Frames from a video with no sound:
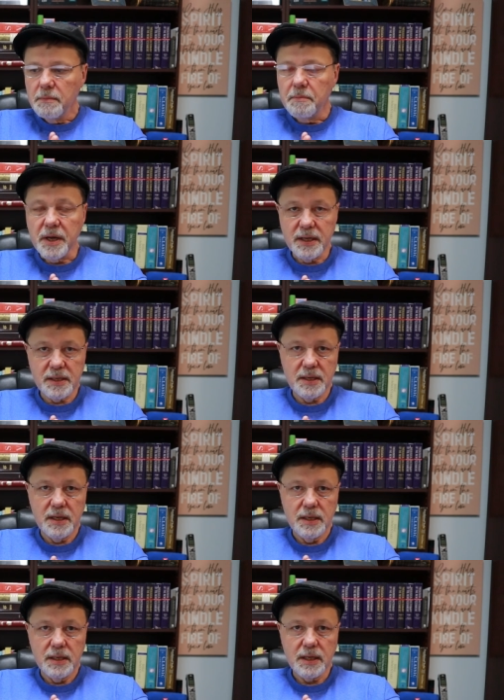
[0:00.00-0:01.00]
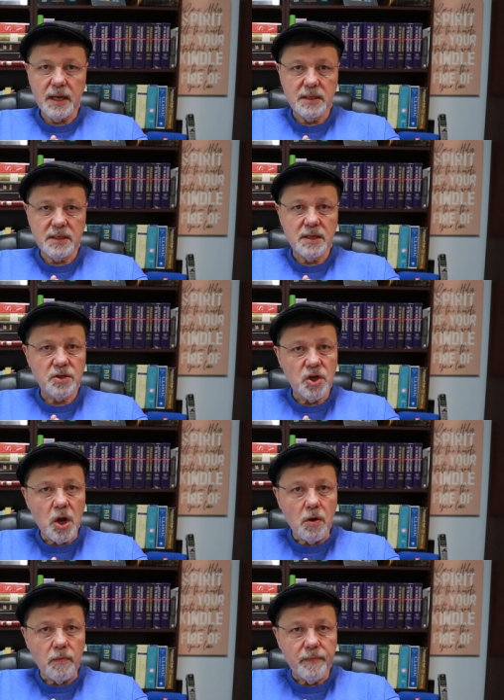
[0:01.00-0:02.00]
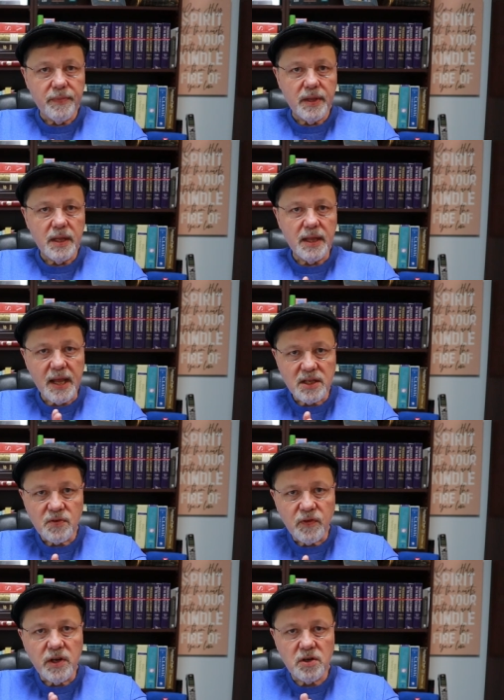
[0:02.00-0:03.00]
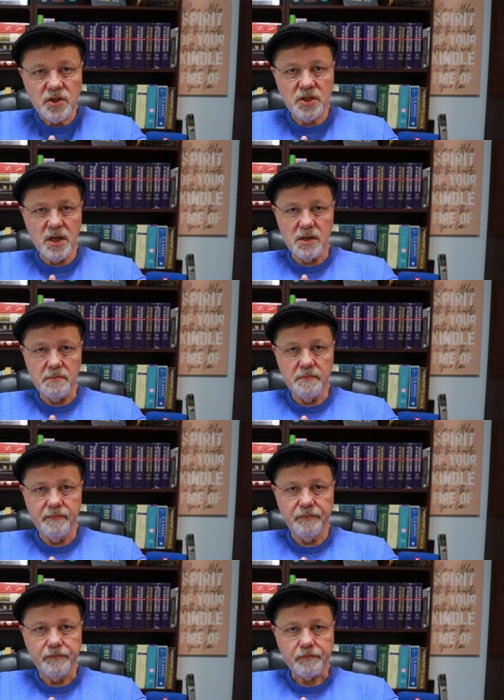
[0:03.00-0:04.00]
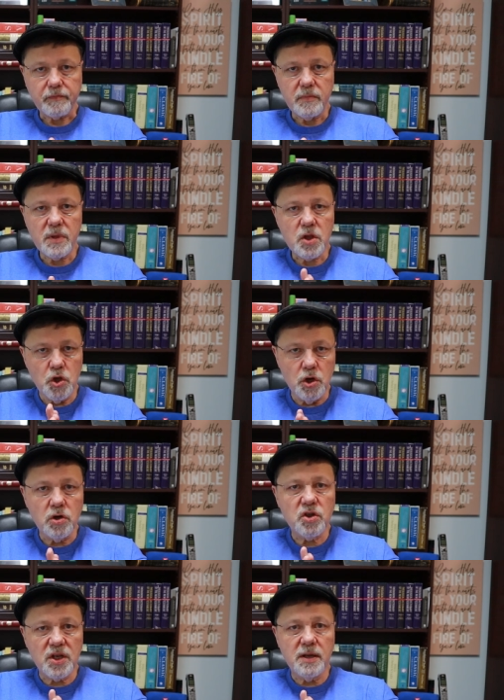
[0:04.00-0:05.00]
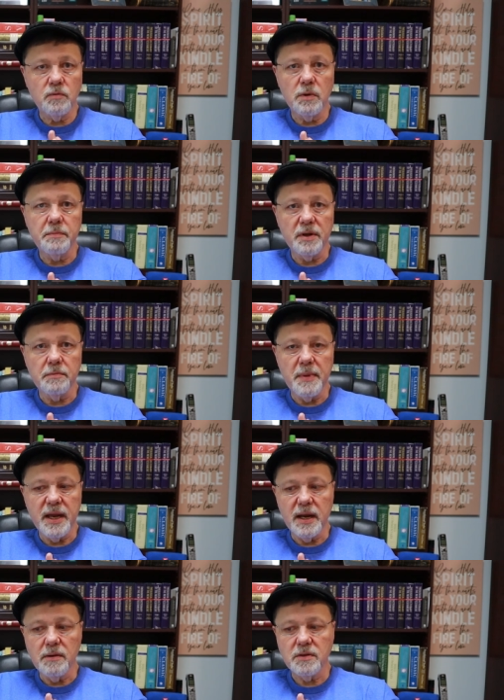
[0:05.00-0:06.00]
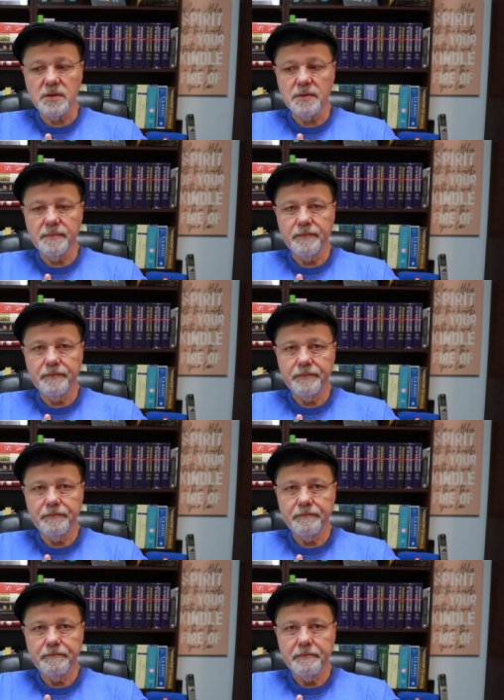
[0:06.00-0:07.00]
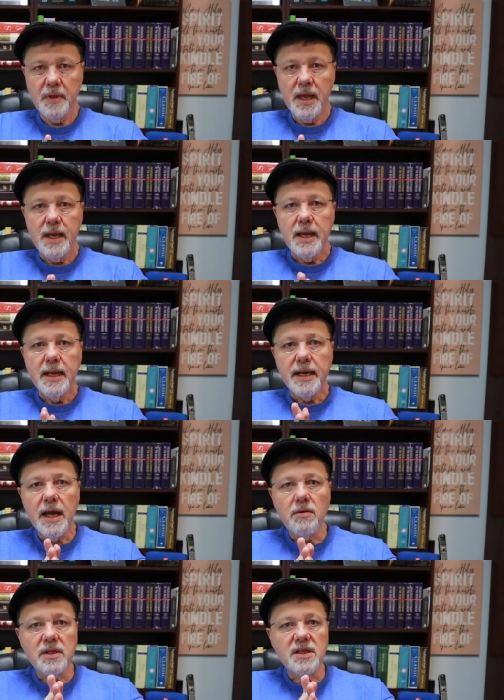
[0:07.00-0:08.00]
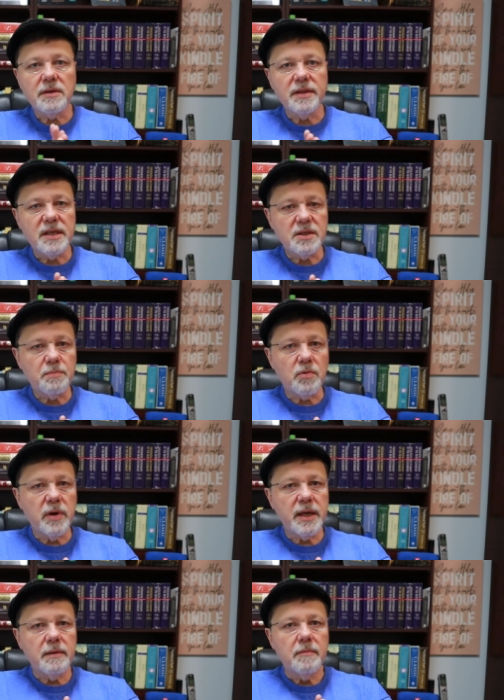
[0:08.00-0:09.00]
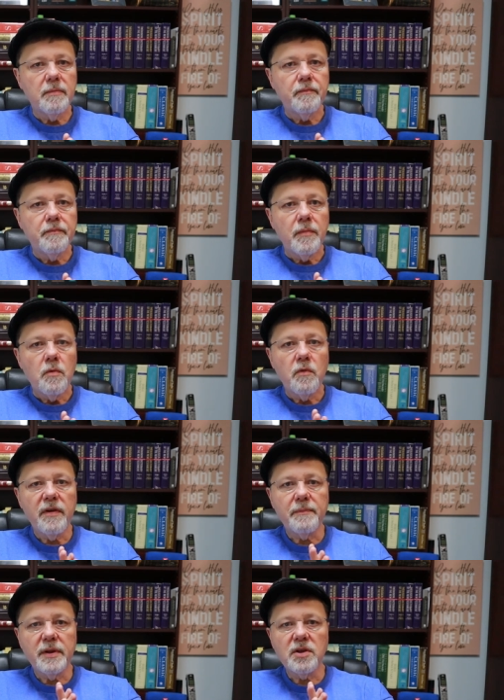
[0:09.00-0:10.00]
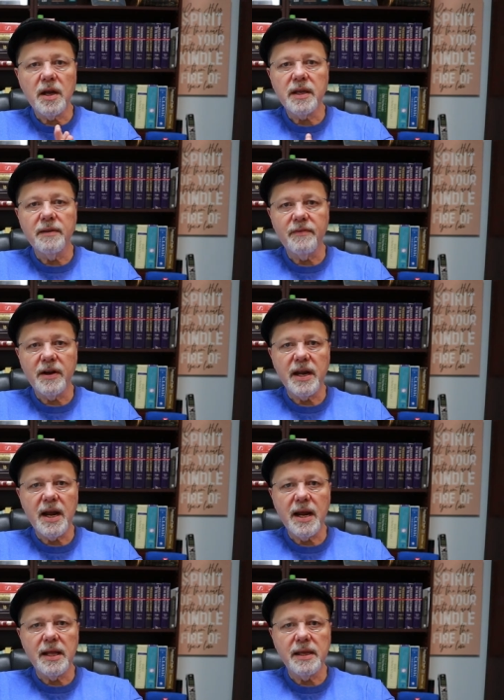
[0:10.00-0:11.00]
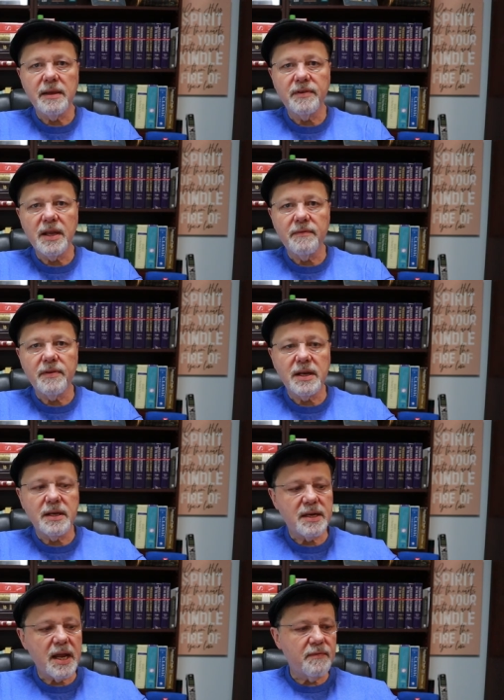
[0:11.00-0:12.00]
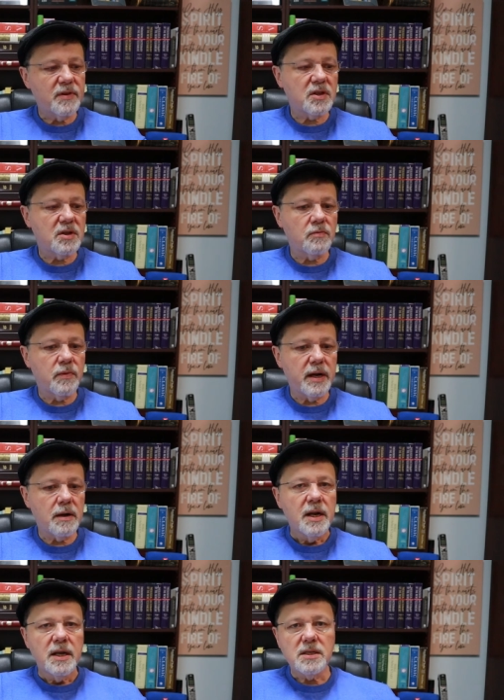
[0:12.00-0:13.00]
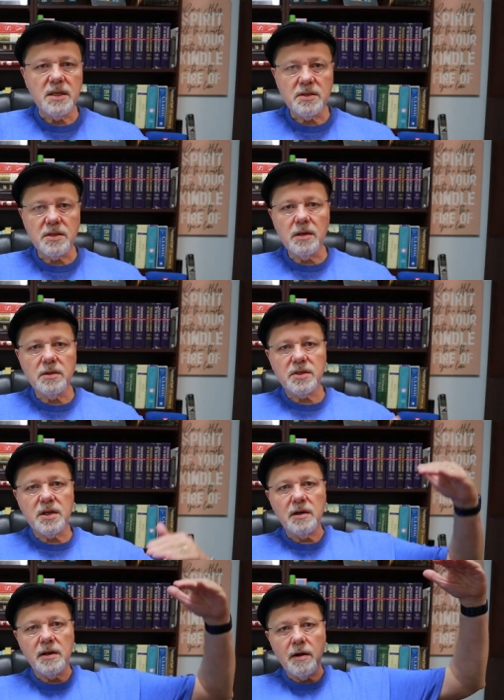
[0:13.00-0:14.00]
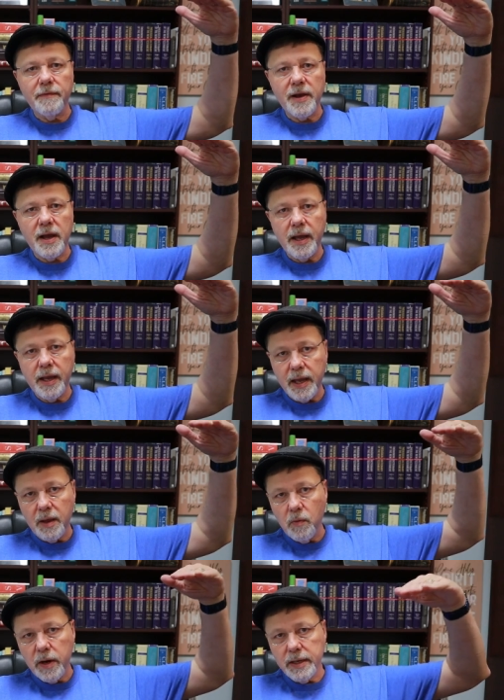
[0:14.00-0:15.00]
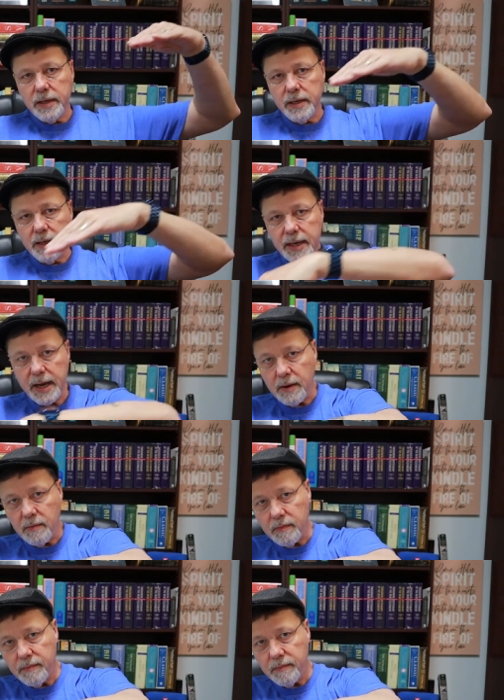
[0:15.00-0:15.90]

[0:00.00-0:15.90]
But God says, no, that's for your son. Your son will build my house. Now, until this point, we've been talking very highly of David. And David's career, see, Saul started off high and went down.